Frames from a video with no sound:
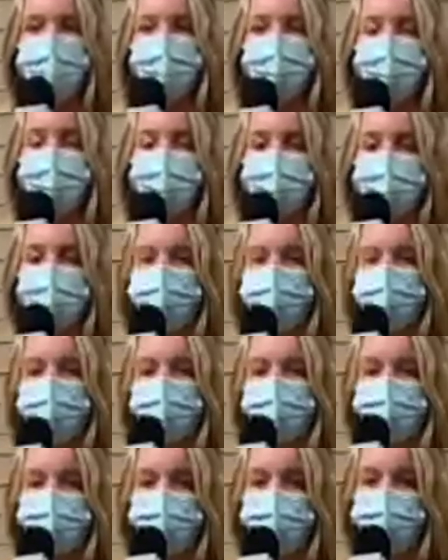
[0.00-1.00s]
two Liberal
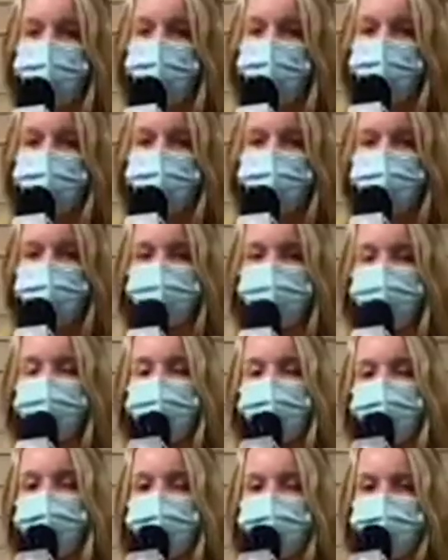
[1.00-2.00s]
High School graduates who are
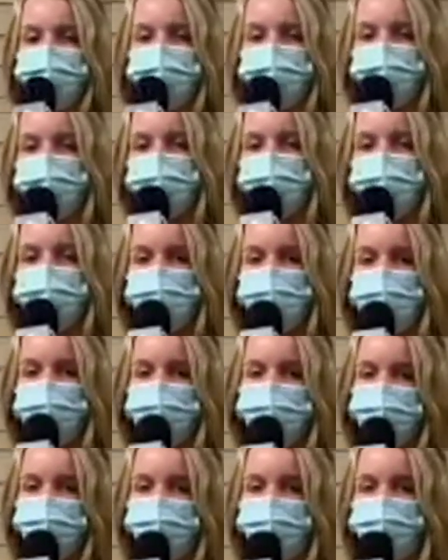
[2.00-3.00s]
continuing their
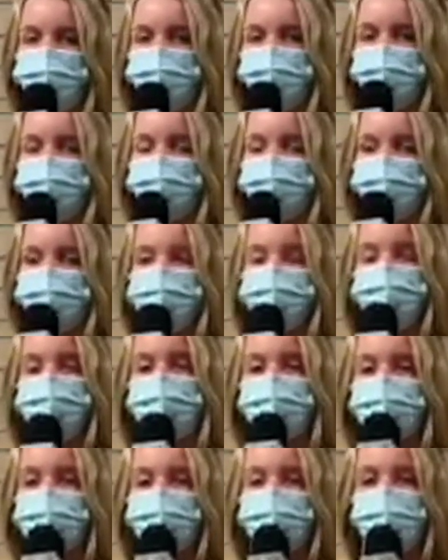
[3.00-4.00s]
athletic careers
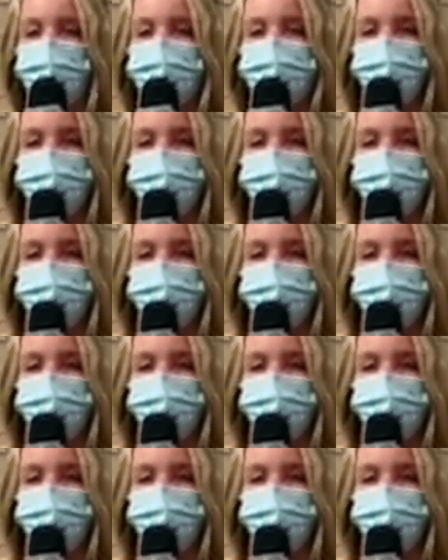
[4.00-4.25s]
here at